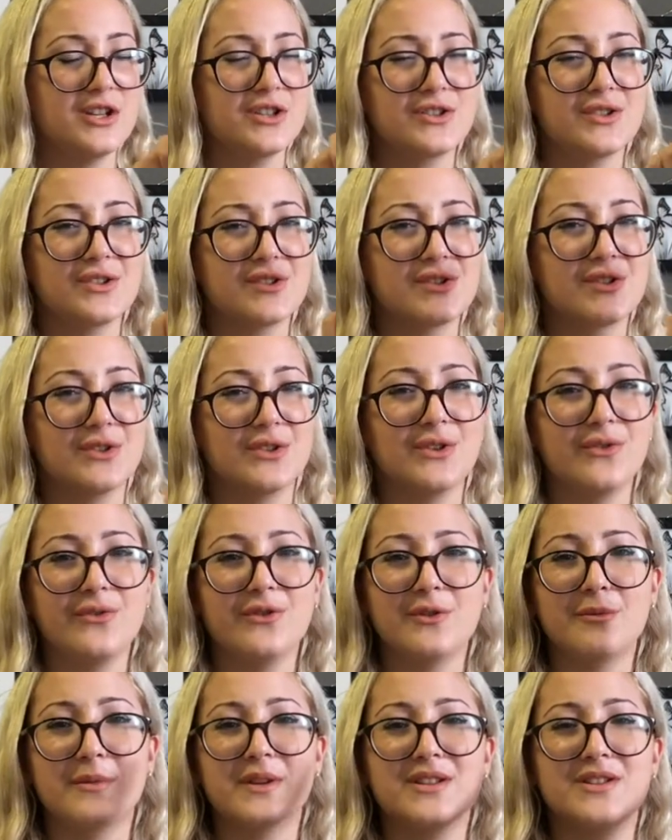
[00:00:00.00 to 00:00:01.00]
So I don't know if
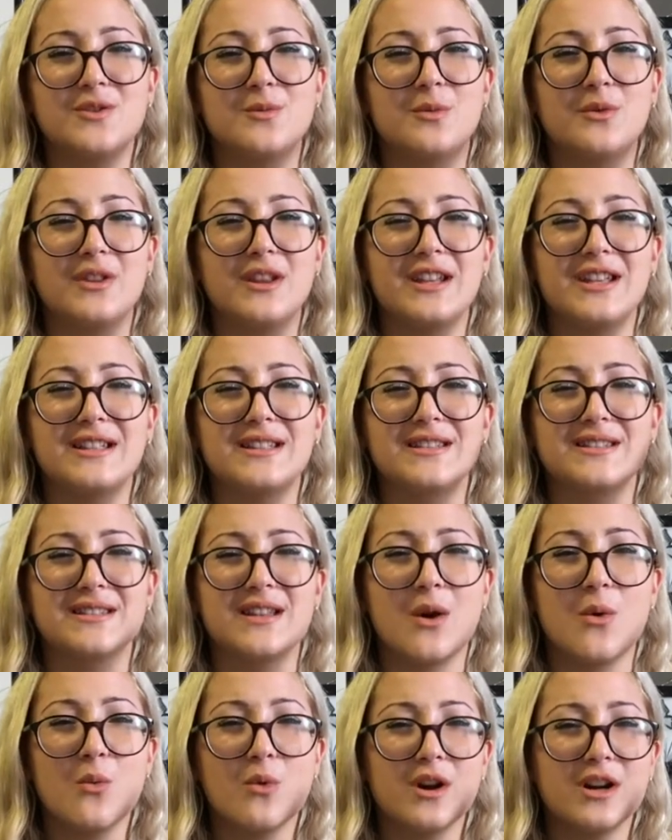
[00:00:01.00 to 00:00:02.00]
you're meant to put this
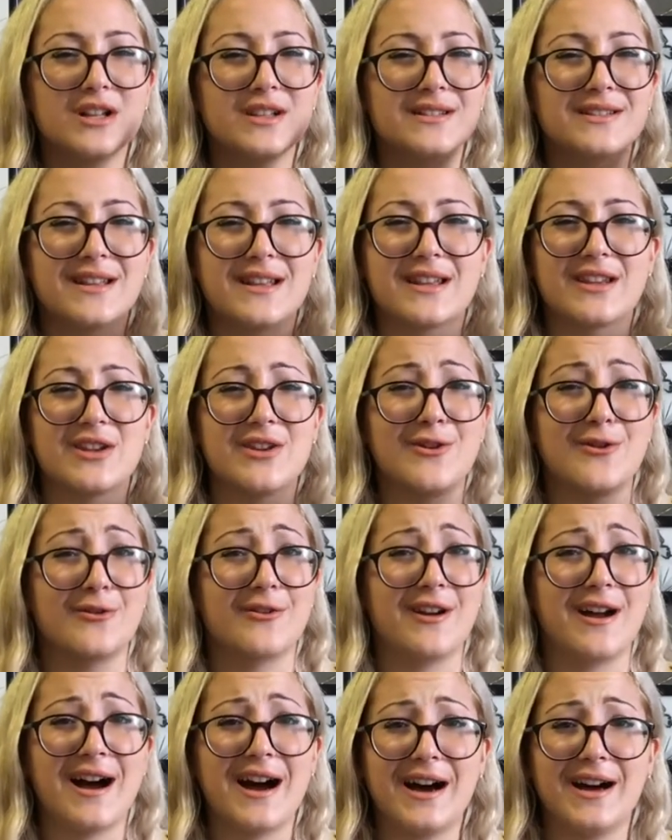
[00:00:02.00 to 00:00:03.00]
somewhere else, like in your
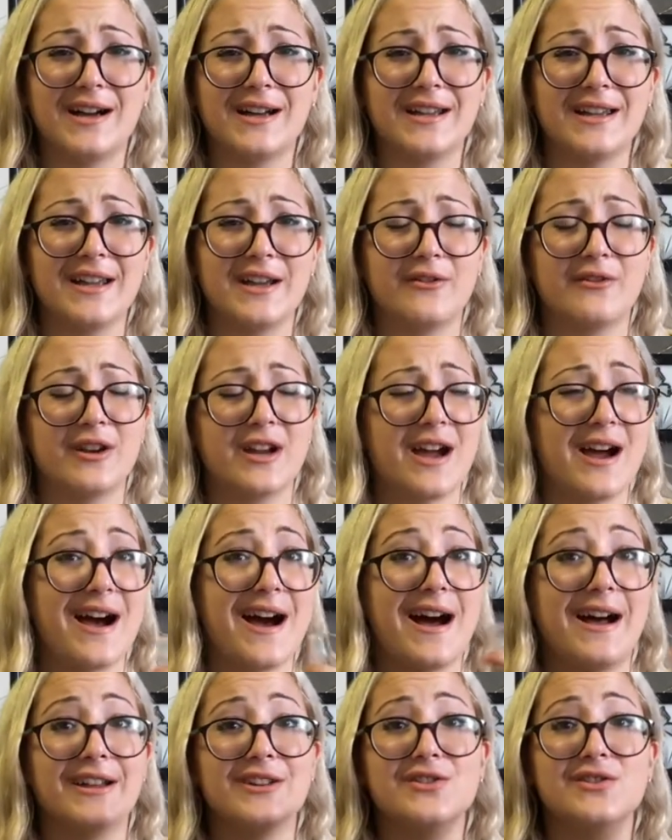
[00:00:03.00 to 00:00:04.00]
eye area.
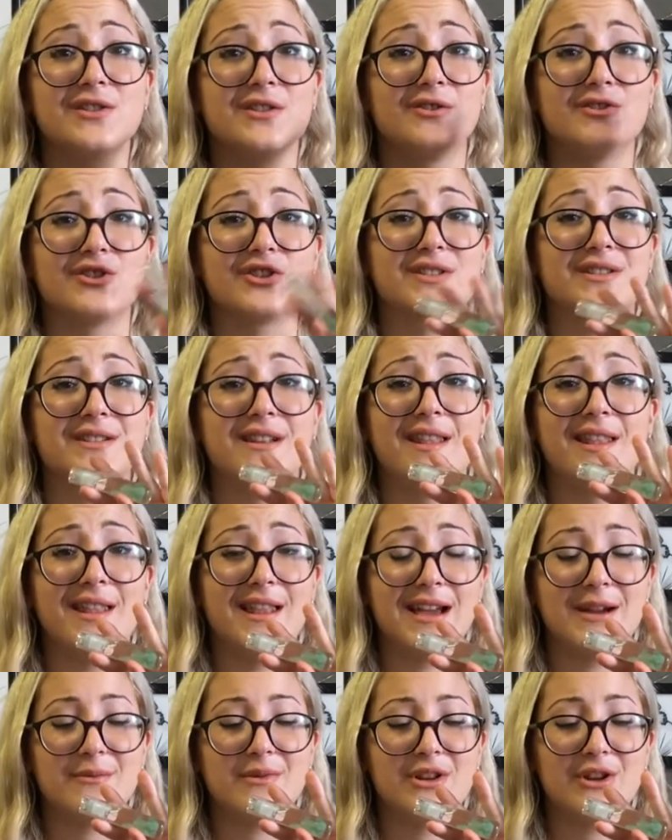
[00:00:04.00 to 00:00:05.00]
I don't know, just
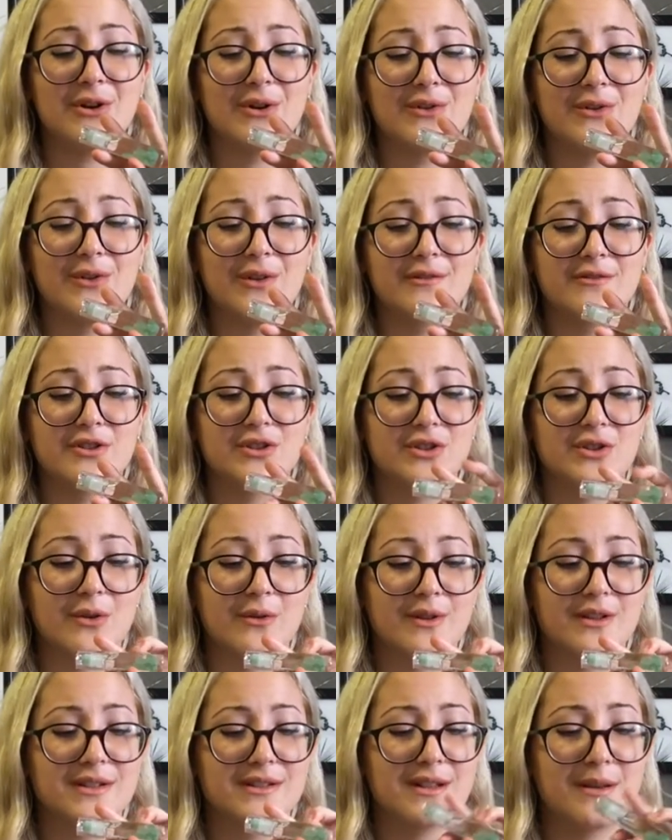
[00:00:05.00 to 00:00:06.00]
let me know if you ever saw
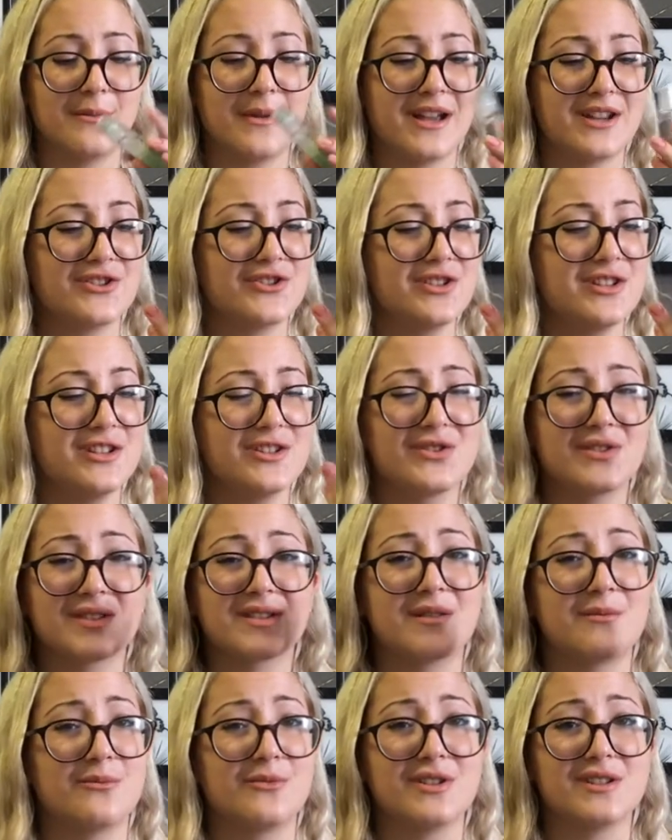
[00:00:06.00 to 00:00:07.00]
this. I'm actually doing
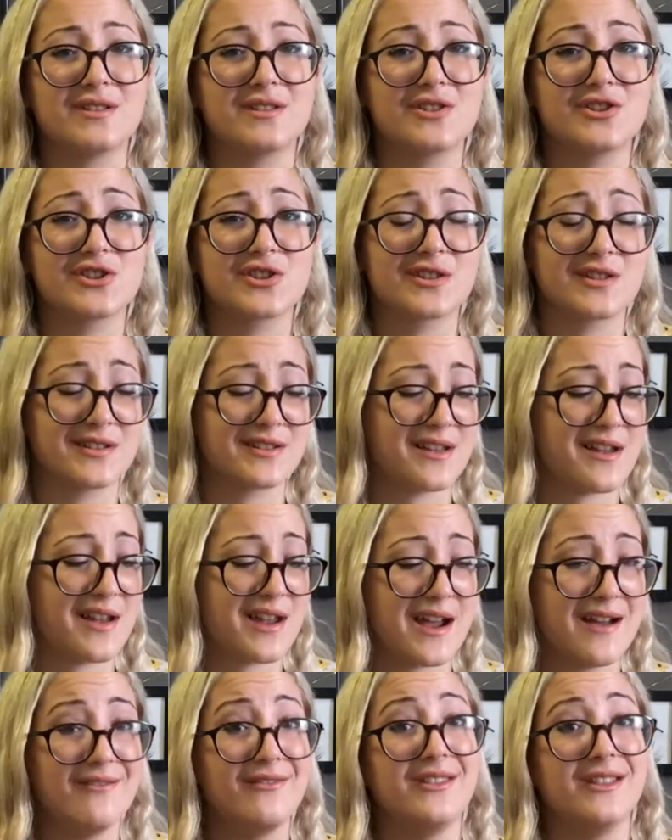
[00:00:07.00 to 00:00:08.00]
some research because
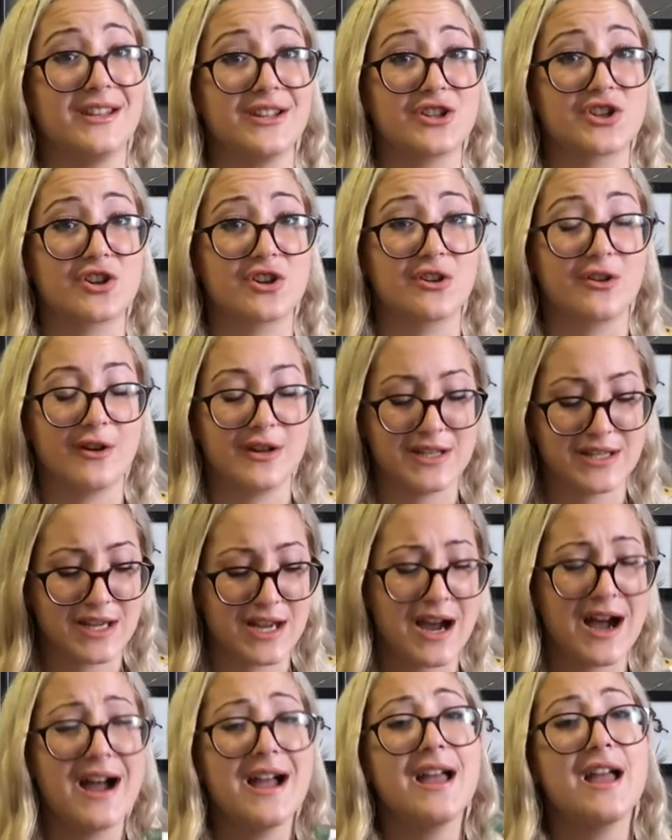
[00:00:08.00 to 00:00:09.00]
like I have literally no
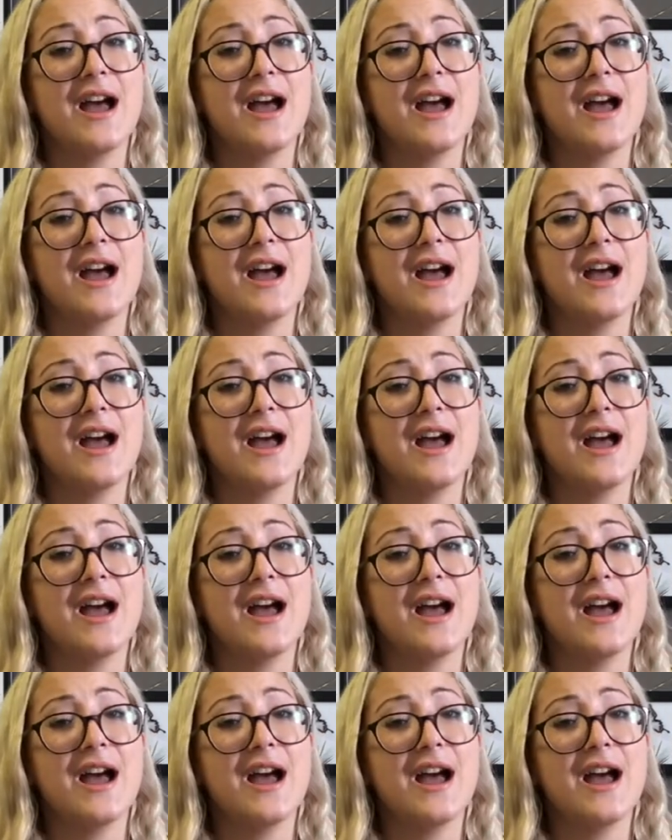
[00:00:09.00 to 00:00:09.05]
idea.